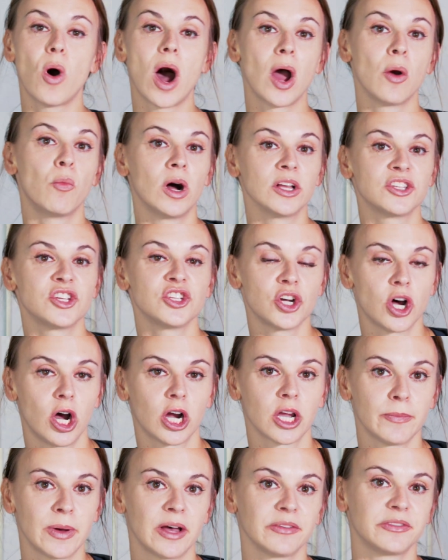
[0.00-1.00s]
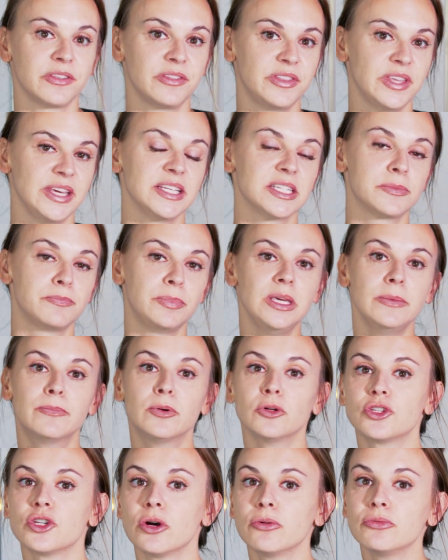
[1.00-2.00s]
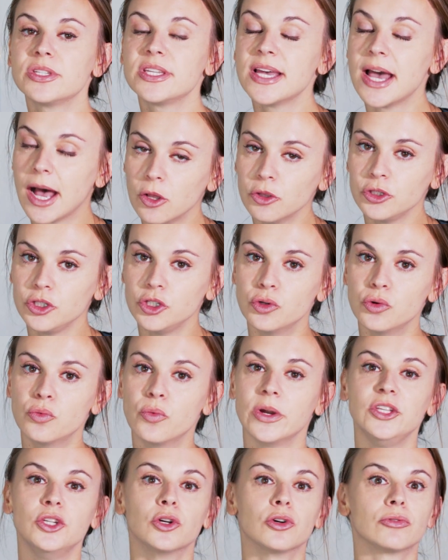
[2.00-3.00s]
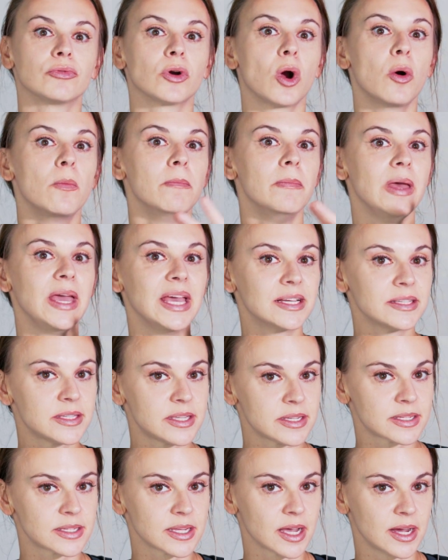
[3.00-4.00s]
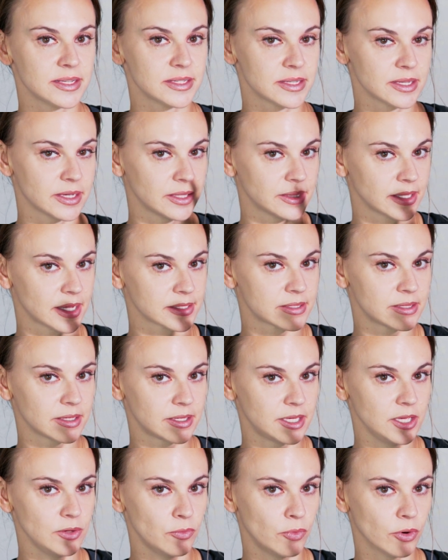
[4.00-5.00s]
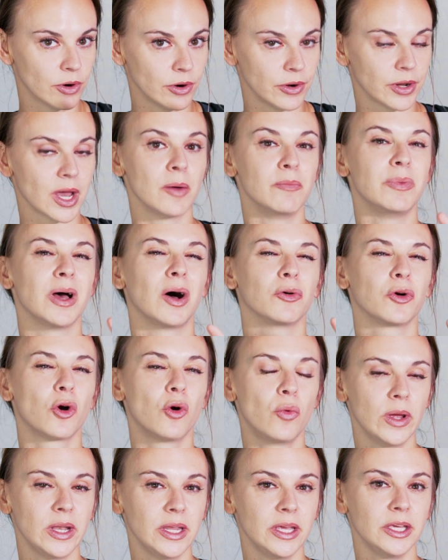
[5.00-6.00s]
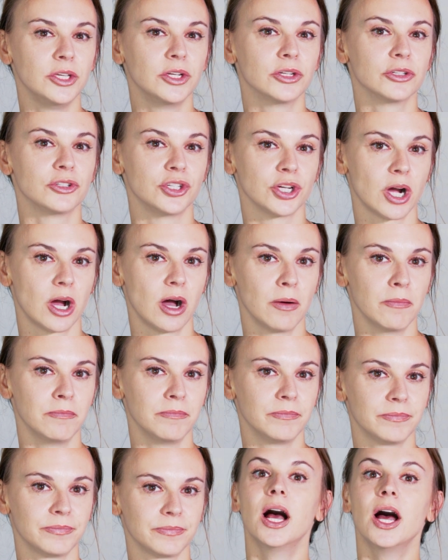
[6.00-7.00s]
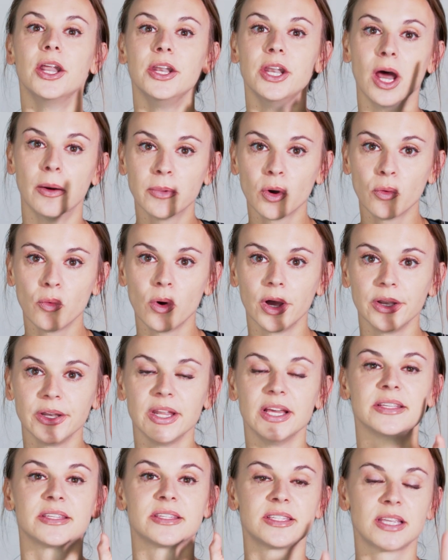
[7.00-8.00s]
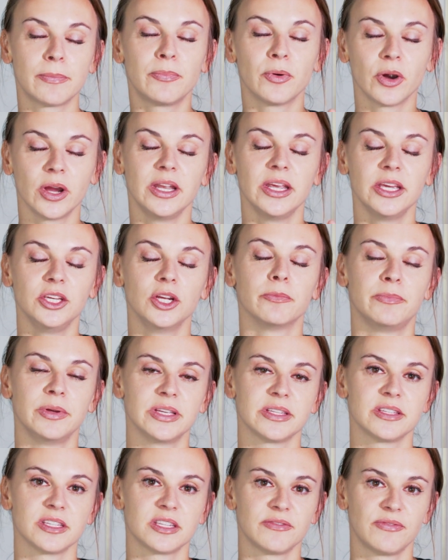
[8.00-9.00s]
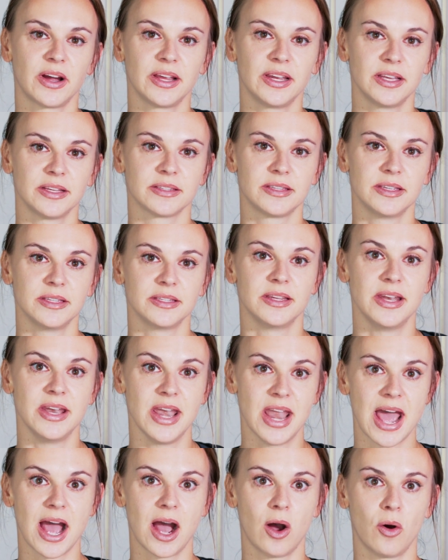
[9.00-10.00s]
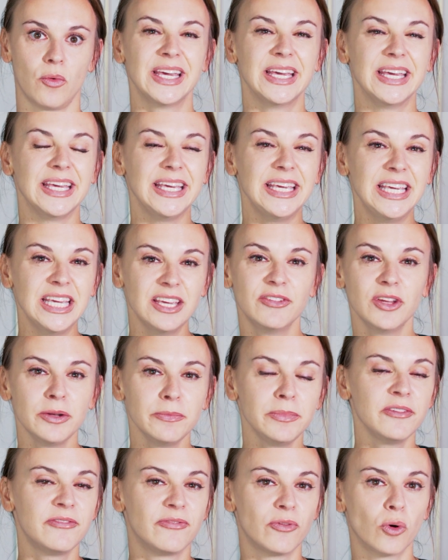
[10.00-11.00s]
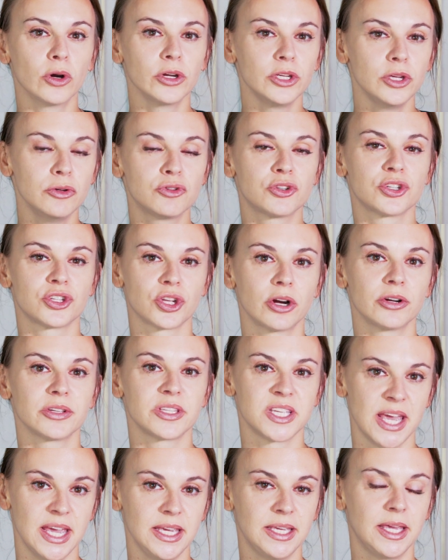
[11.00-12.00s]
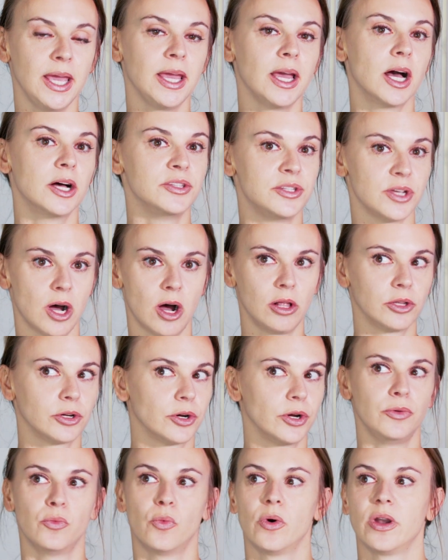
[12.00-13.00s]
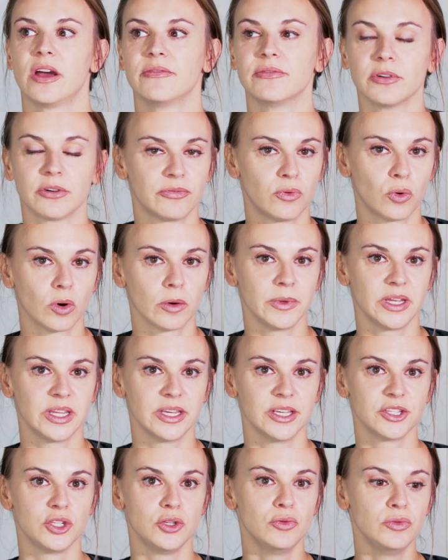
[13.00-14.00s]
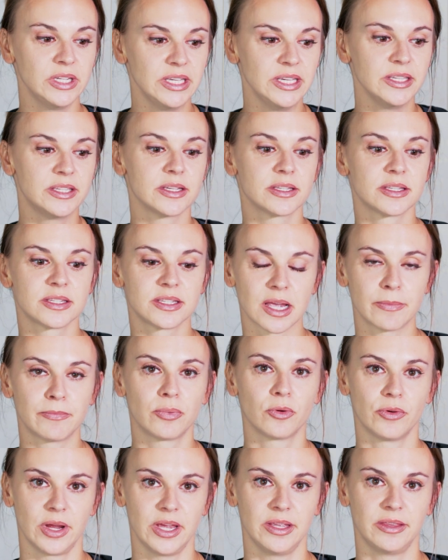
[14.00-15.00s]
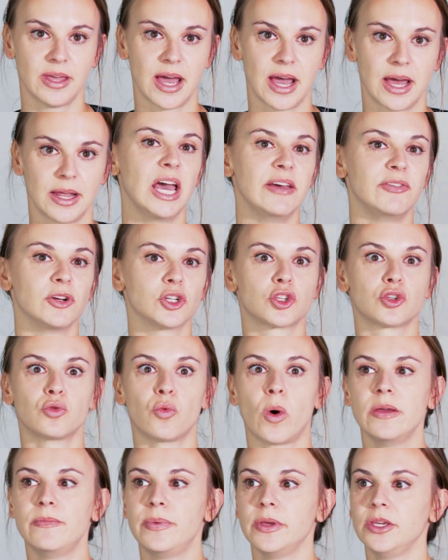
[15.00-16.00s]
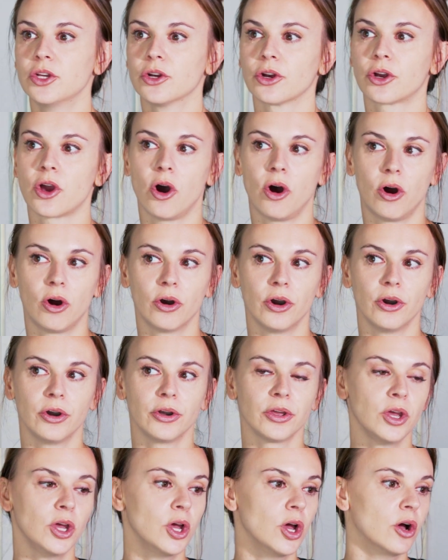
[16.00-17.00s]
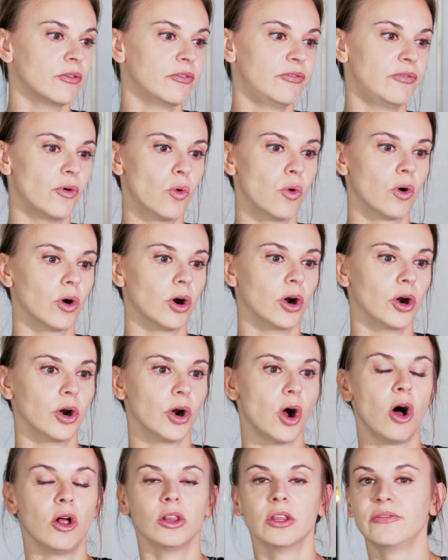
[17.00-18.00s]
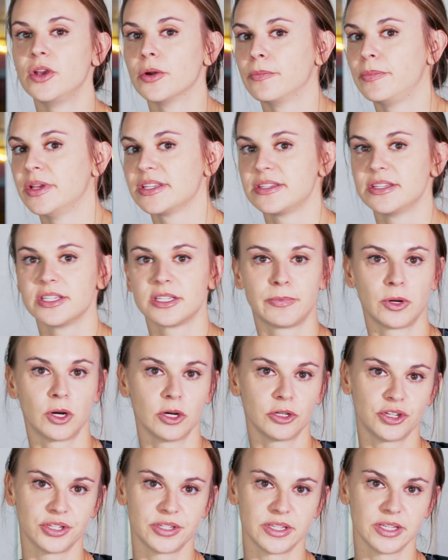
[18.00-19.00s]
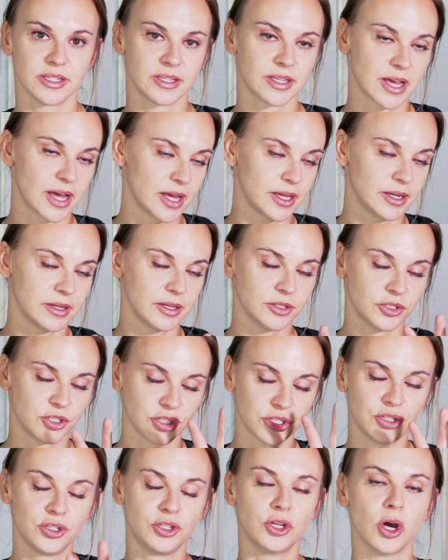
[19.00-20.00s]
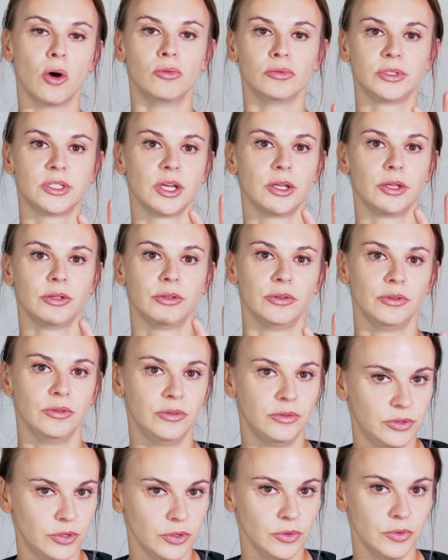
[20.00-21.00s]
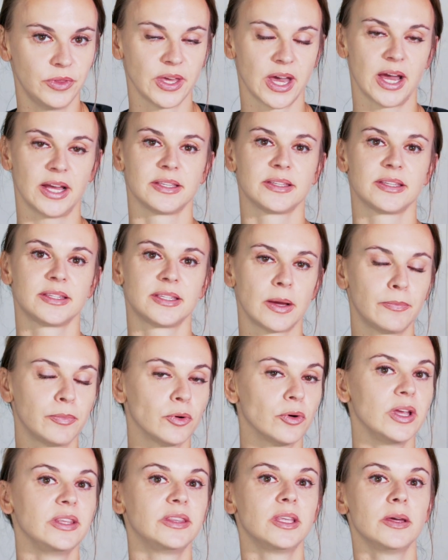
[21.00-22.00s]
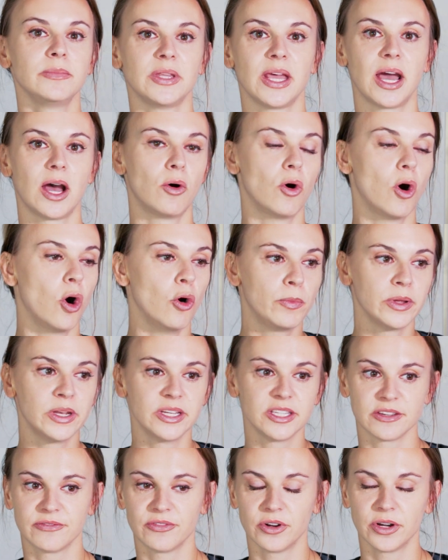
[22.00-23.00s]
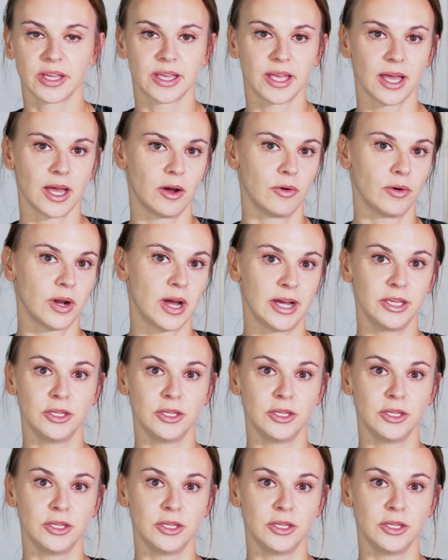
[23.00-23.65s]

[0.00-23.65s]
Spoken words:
I want to talk about the things people don't tell you when you're romanticizing, and that's the key word, about quitting your job. Number one is separating your business finances now. Even before you start taking a dollar in whatever form it is, you need to separate that. If you're swiping your card for all of your business purchases, just don't do that. Separate them now, open a different account. I